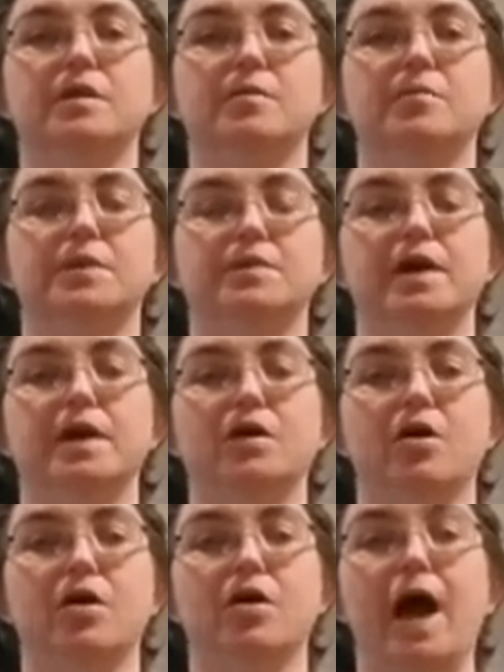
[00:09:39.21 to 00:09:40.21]
but they
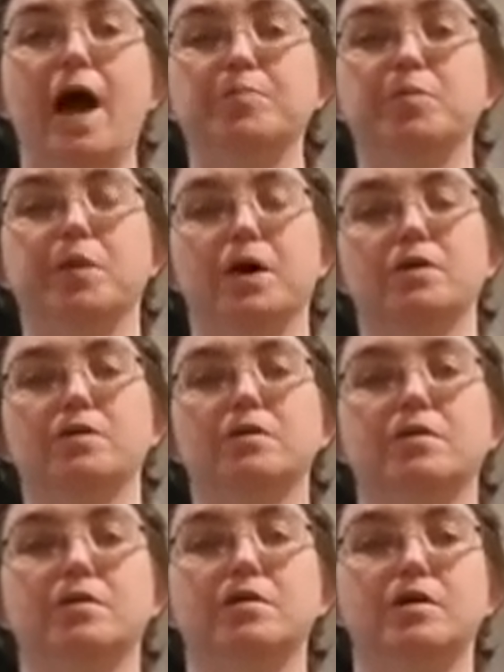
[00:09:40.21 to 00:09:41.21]
are apple butter
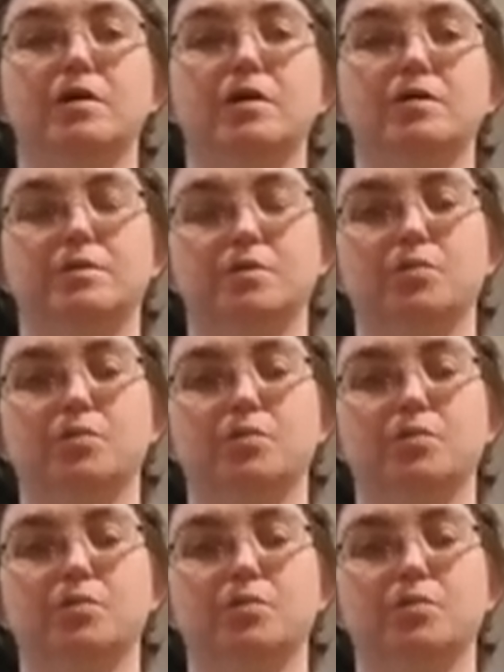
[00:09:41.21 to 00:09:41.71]
cinnamon